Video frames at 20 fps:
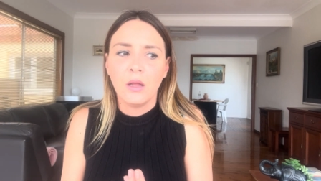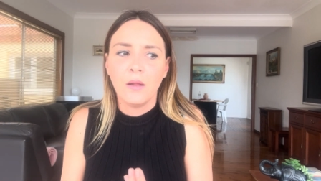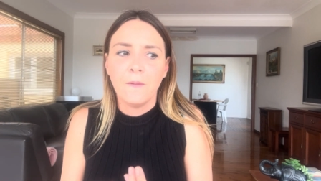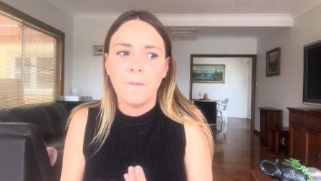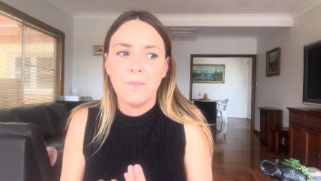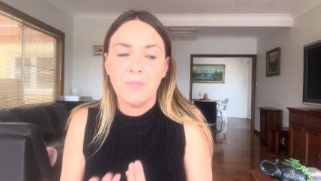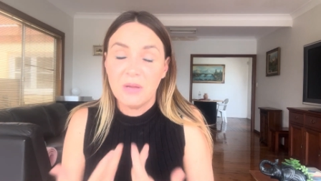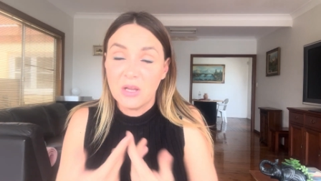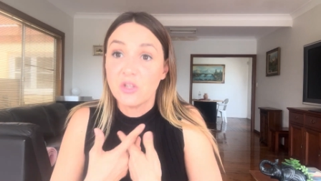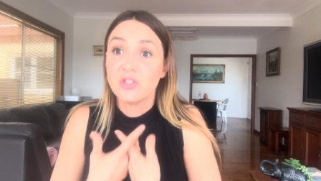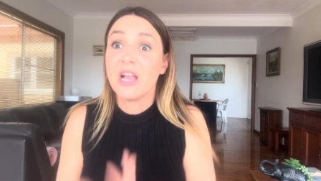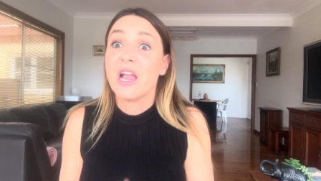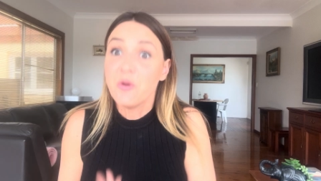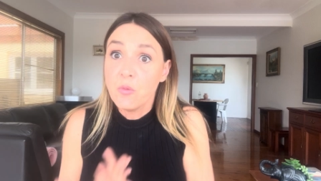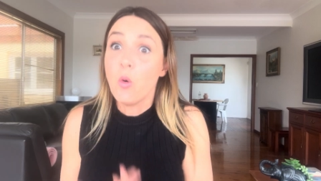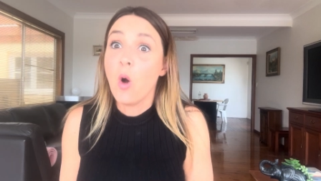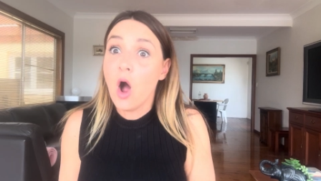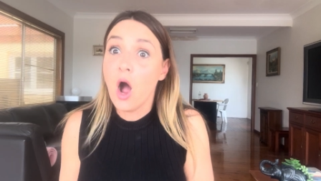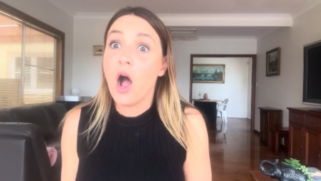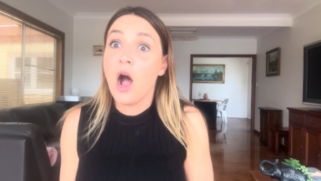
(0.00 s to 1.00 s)
because I
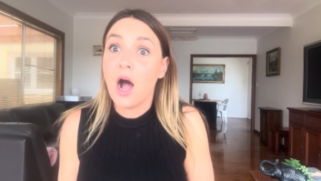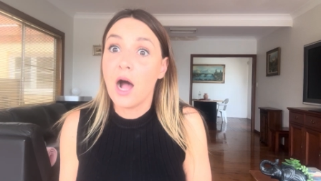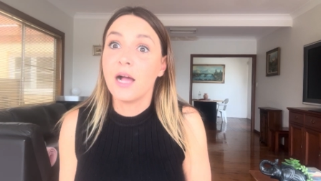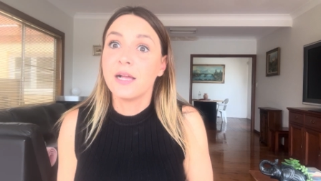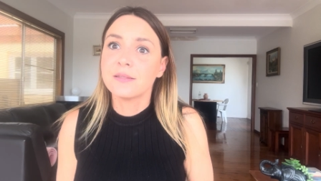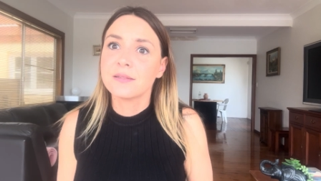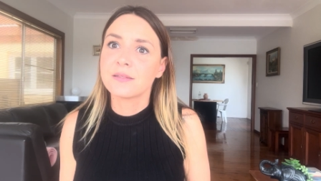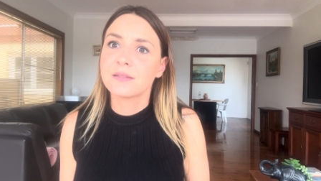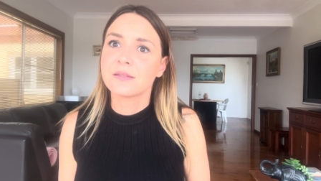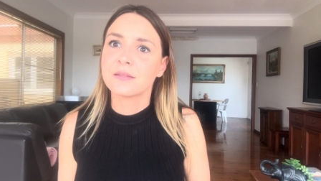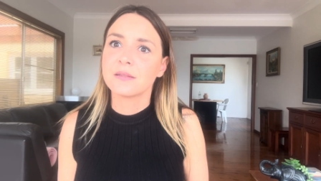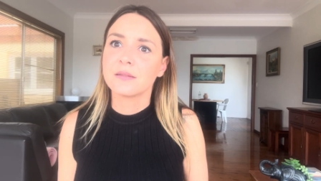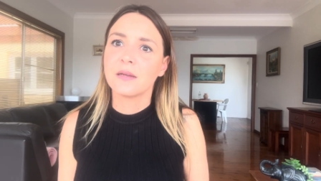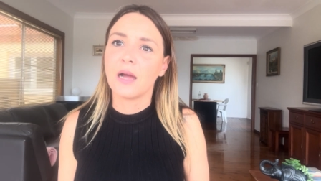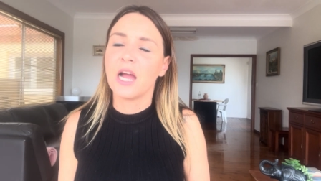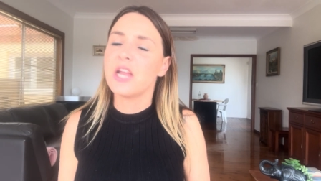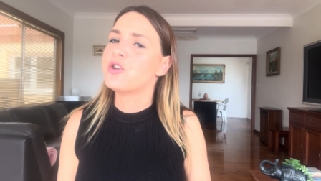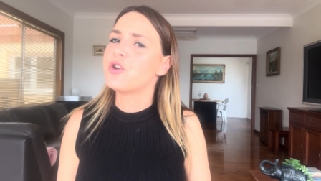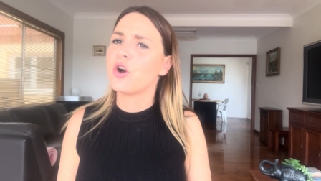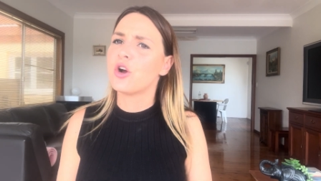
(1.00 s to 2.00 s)

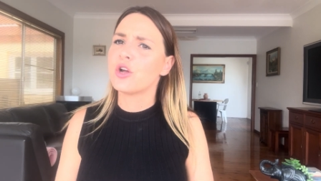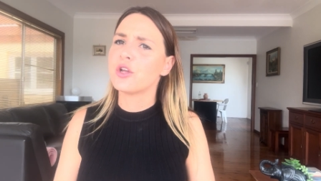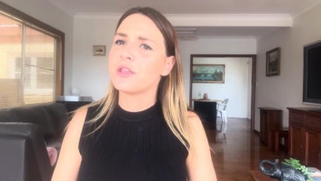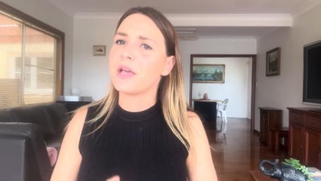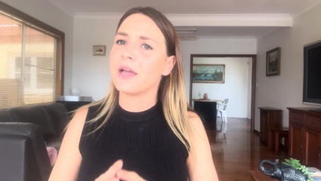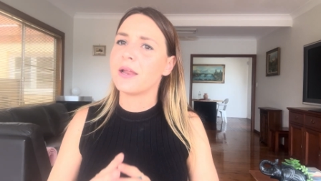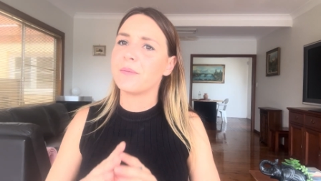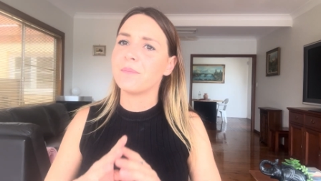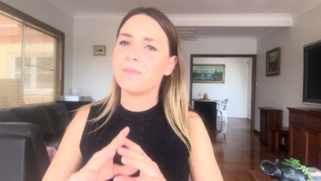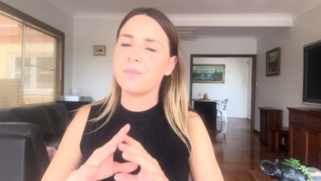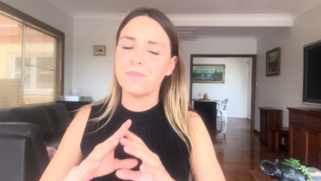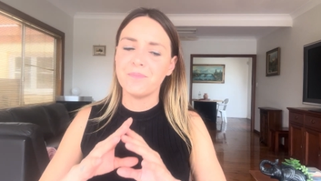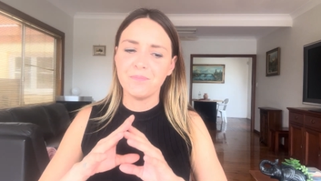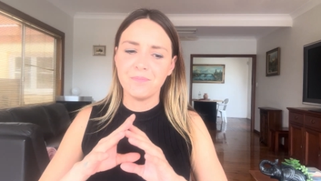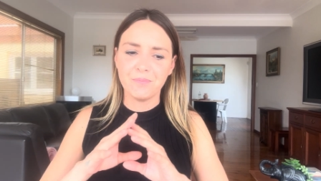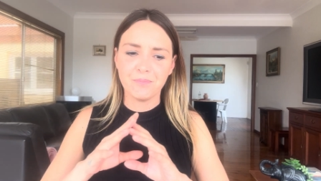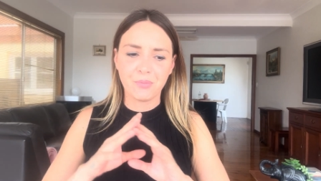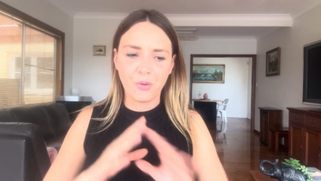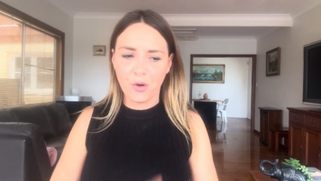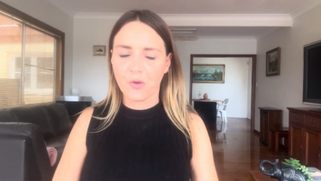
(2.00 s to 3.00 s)
know that
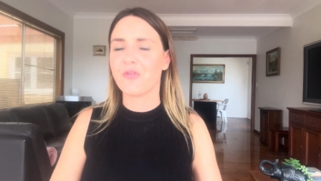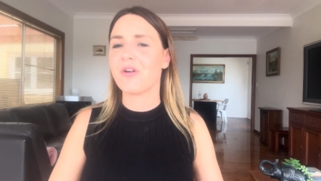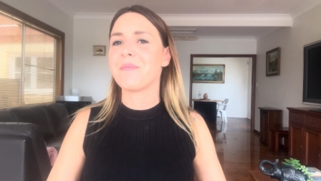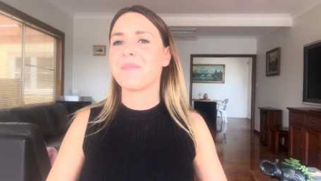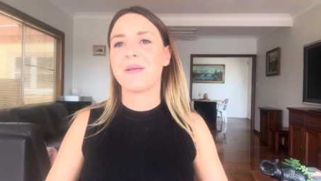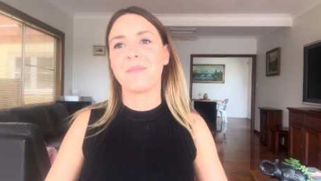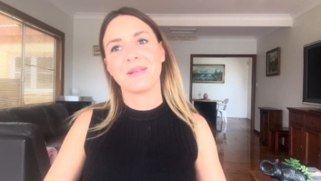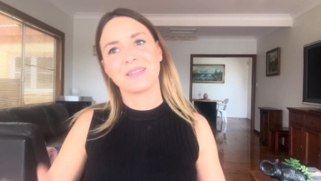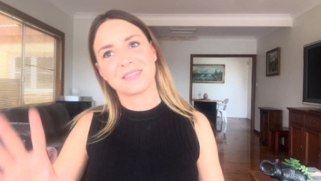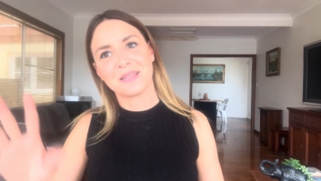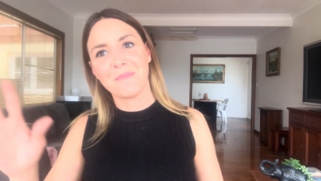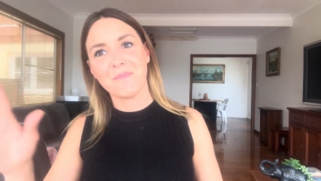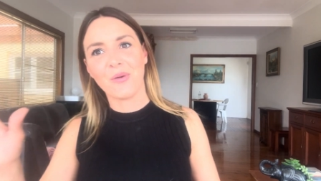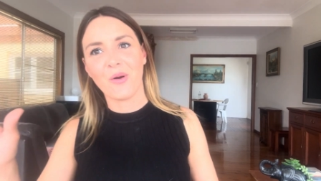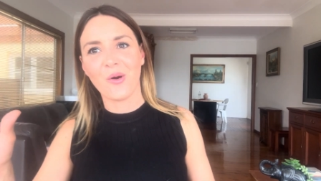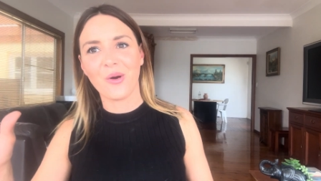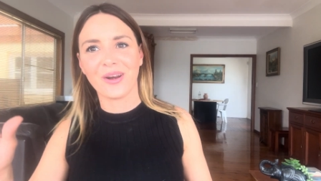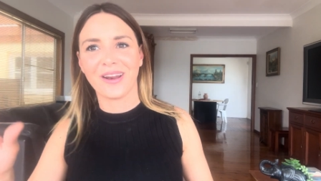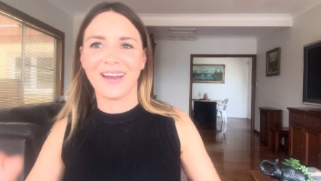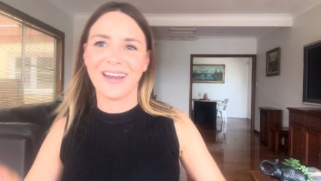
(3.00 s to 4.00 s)
programming is
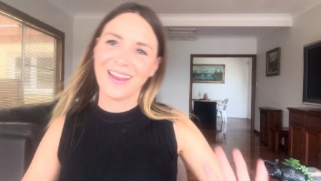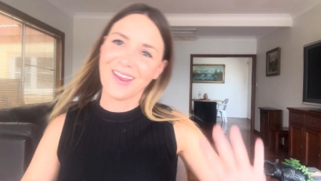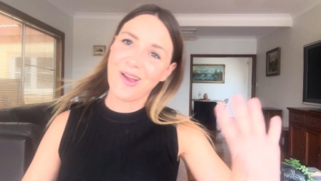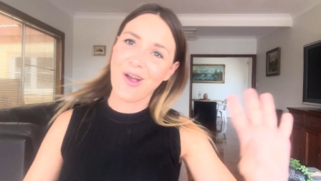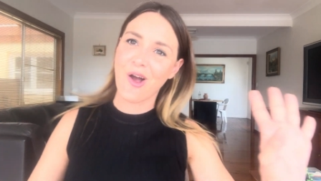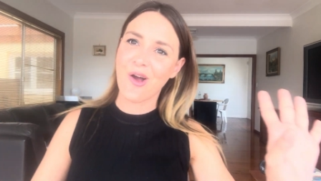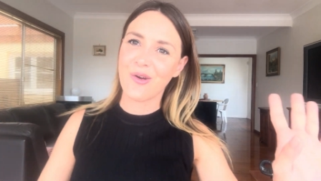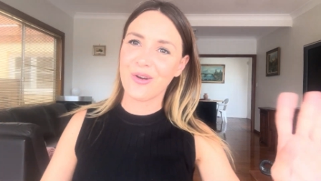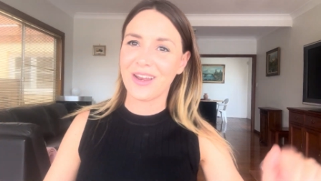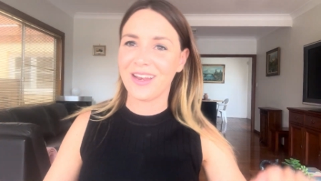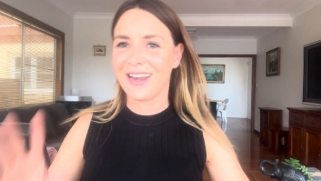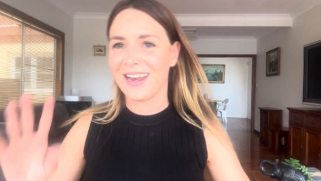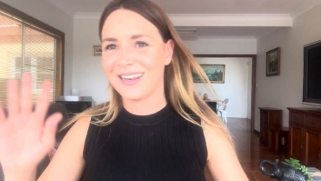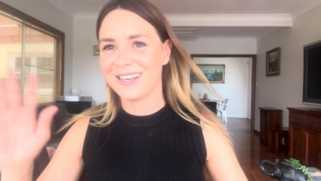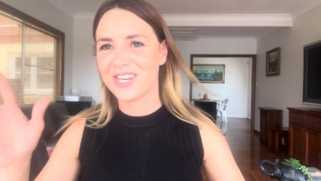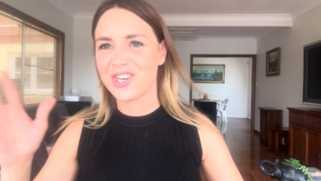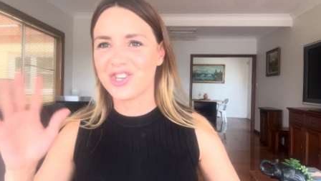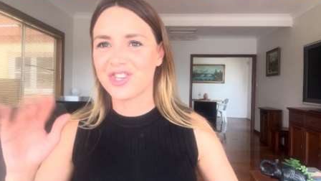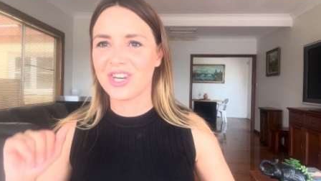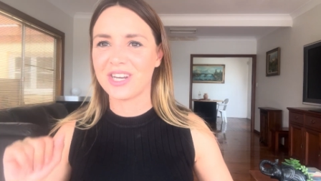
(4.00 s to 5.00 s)
important and coding and
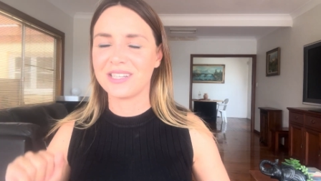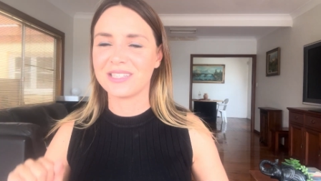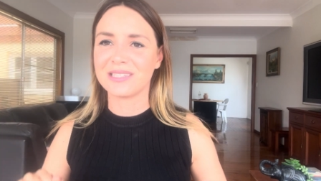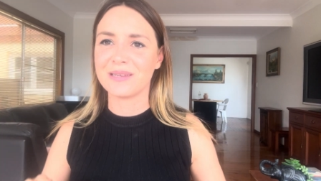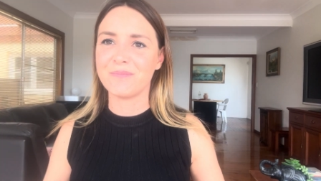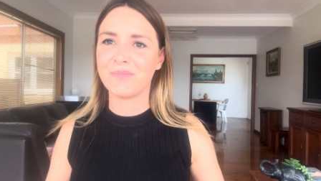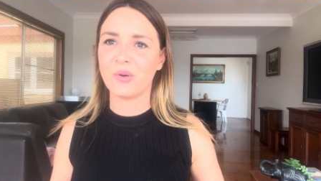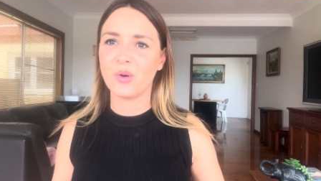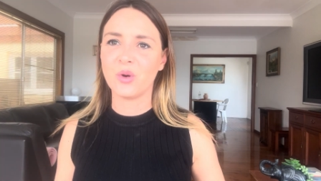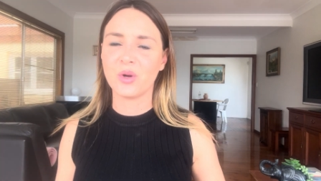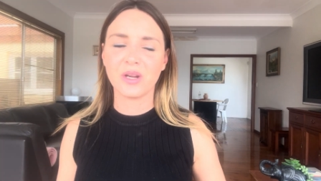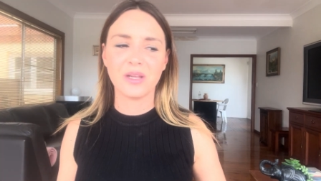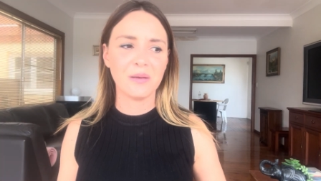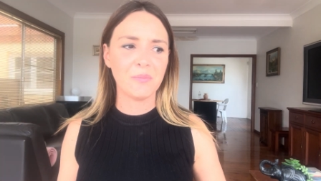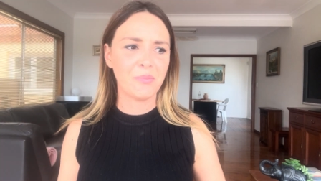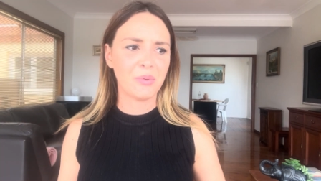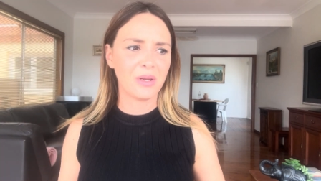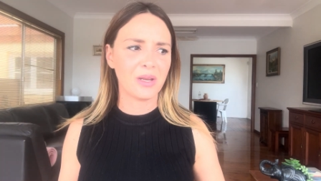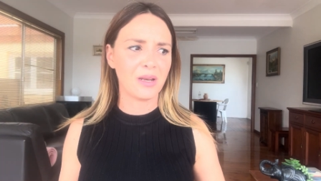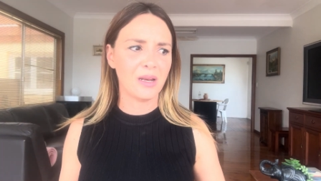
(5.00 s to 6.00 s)
this shit is
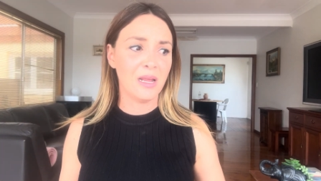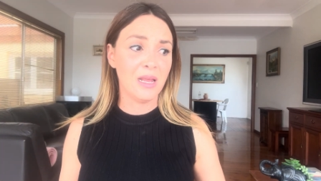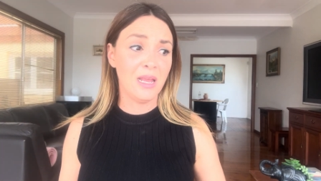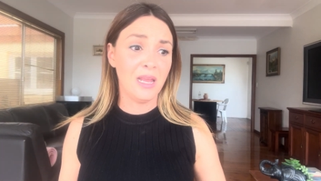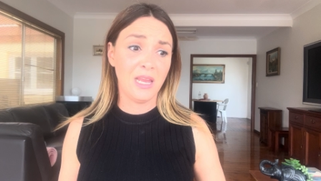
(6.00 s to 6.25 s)
important, but